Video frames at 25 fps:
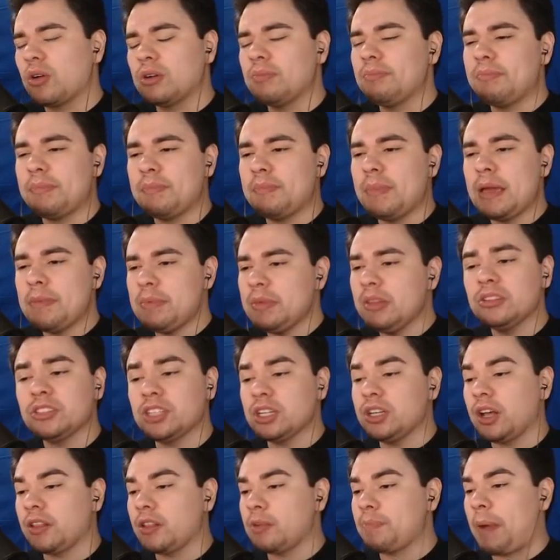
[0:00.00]
or maybe
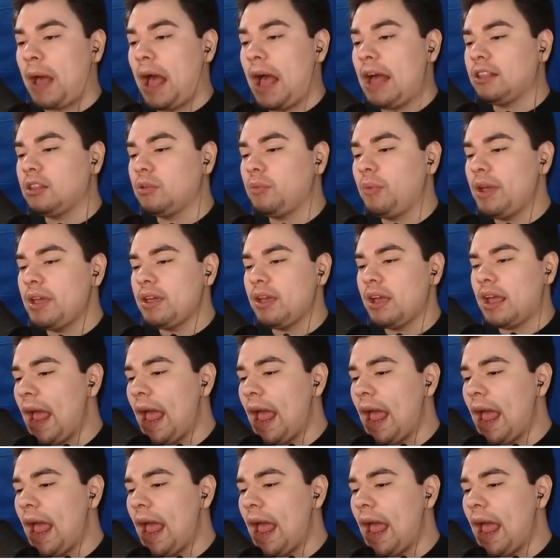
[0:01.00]
there's another pathway.